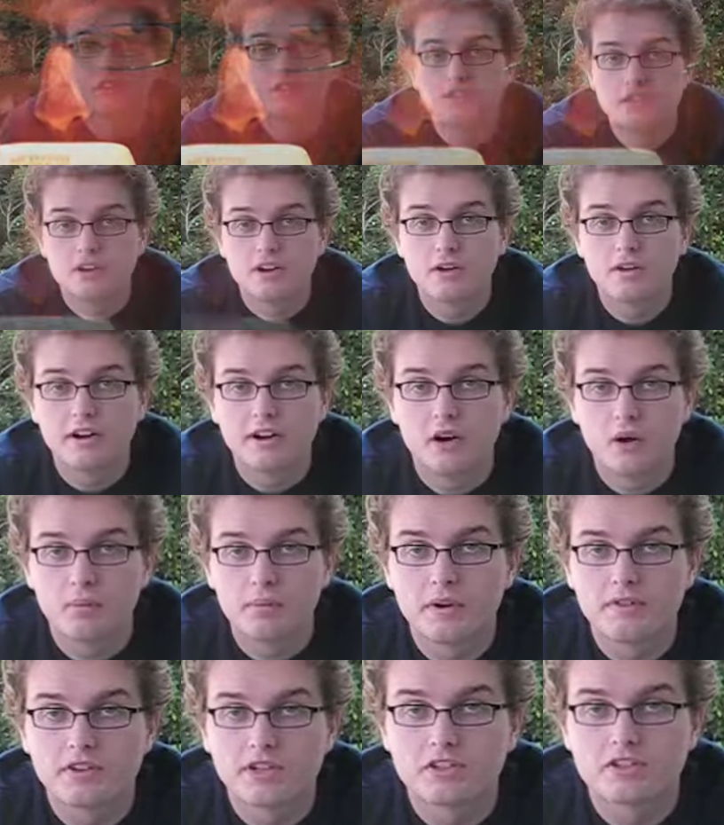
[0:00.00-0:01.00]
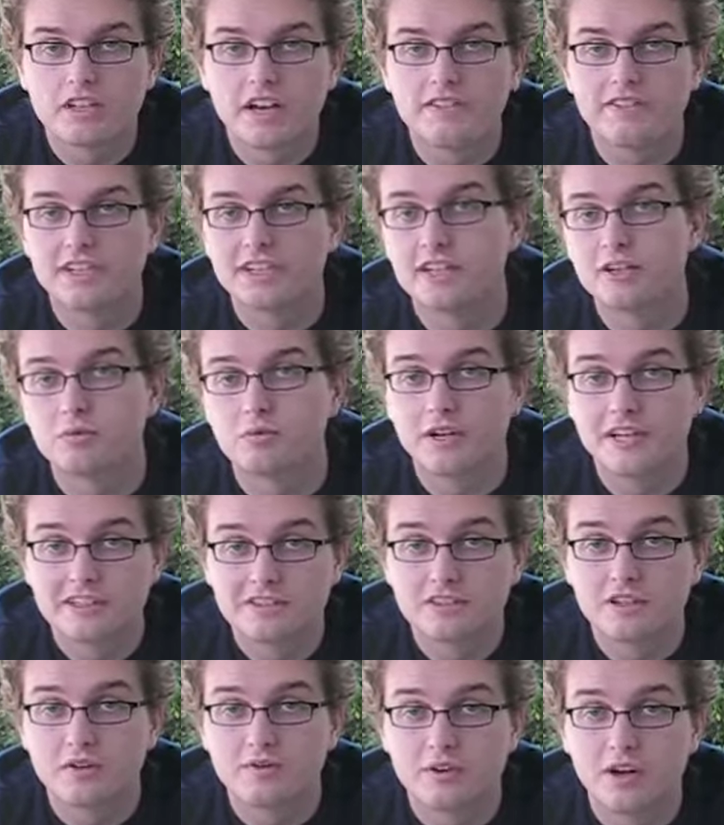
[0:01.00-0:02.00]
So I hope everyone's having a good week
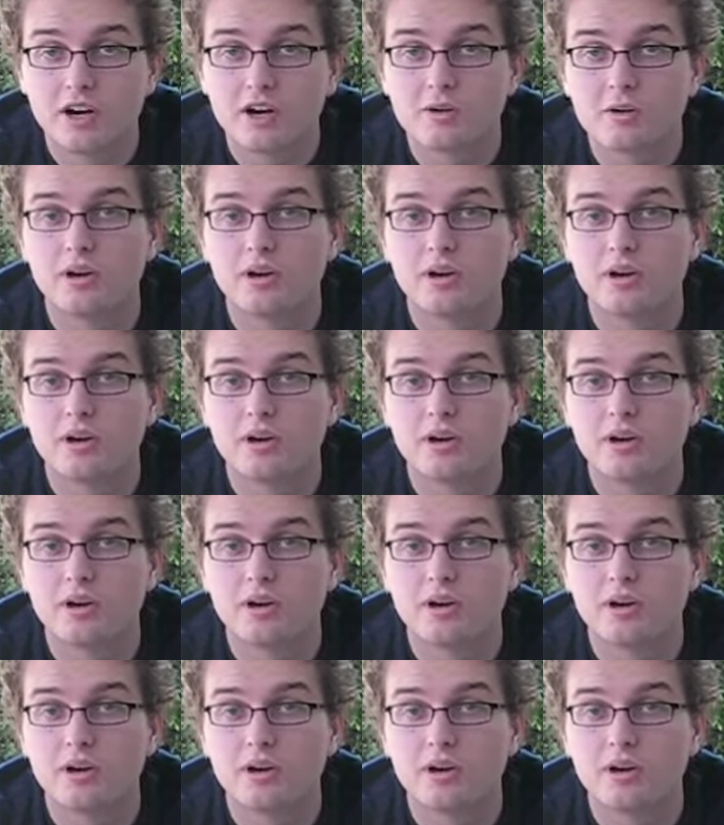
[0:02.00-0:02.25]
so far.